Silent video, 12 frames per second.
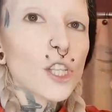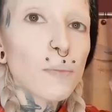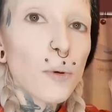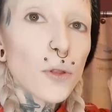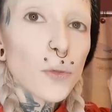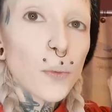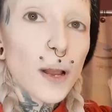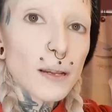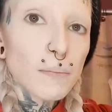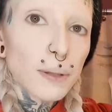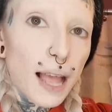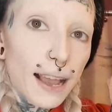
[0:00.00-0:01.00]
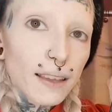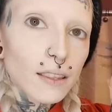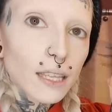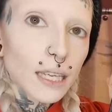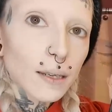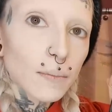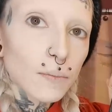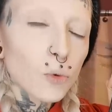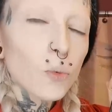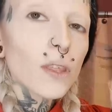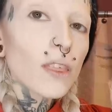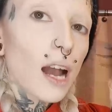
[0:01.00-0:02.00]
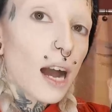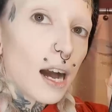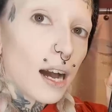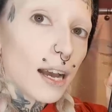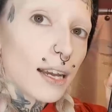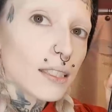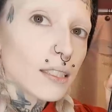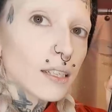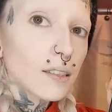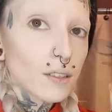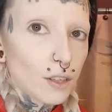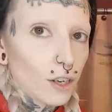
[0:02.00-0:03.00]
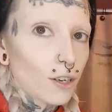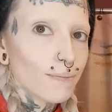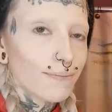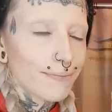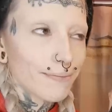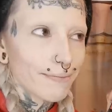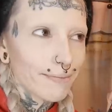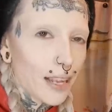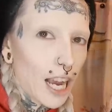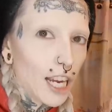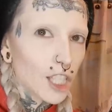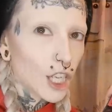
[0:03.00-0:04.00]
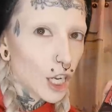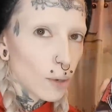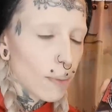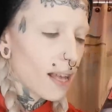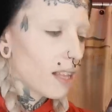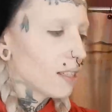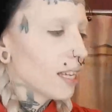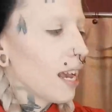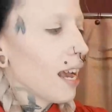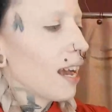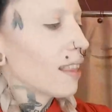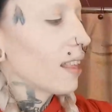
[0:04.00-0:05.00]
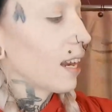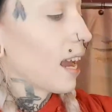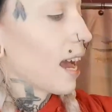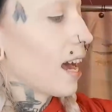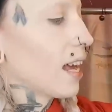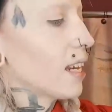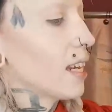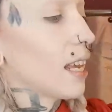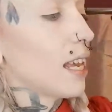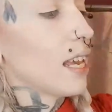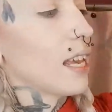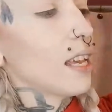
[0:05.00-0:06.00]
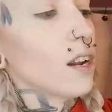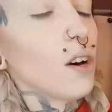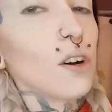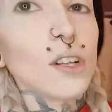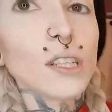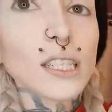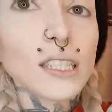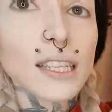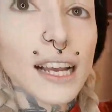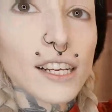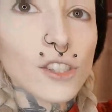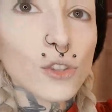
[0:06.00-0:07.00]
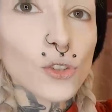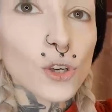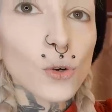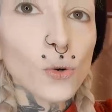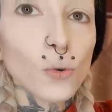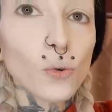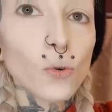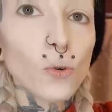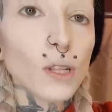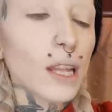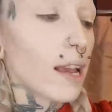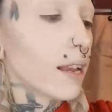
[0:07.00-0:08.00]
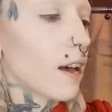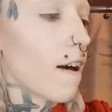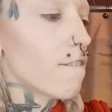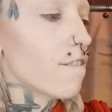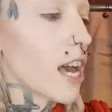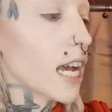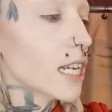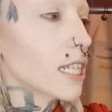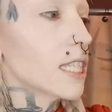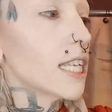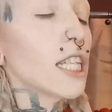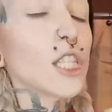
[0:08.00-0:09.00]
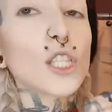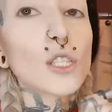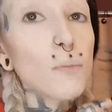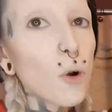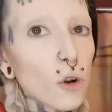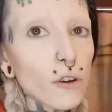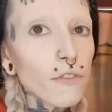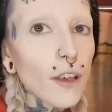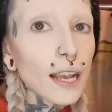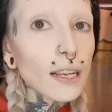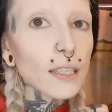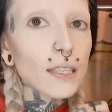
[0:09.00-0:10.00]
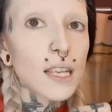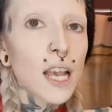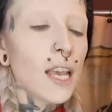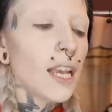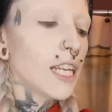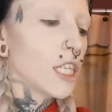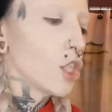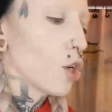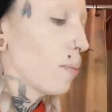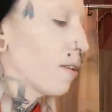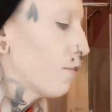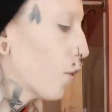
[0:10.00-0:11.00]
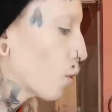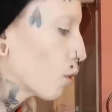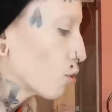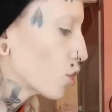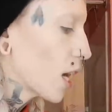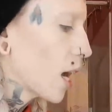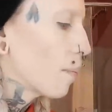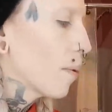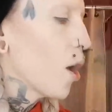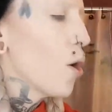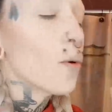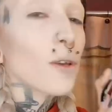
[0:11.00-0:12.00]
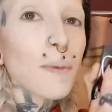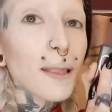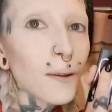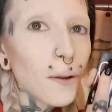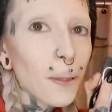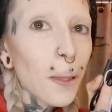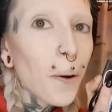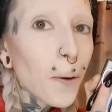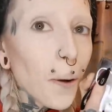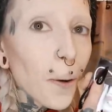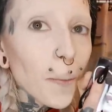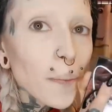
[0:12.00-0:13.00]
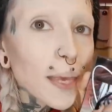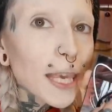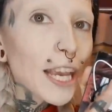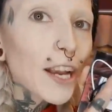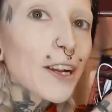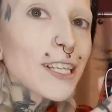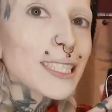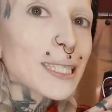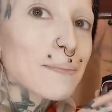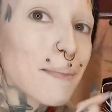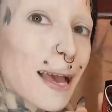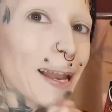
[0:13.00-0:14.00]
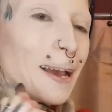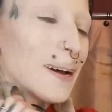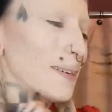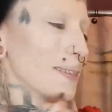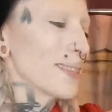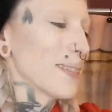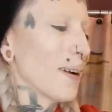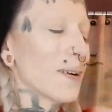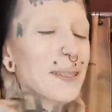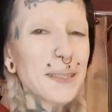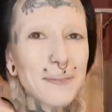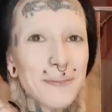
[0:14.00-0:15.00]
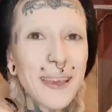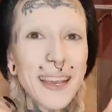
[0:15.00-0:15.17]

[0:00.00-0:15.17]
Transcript: they're both red and black themed with eyes because they're eyeshadow palette and then I added in all these extra cool like effects and smoke effects in Adobe Photoshop with my little logo up here that says Madhouse and Harleen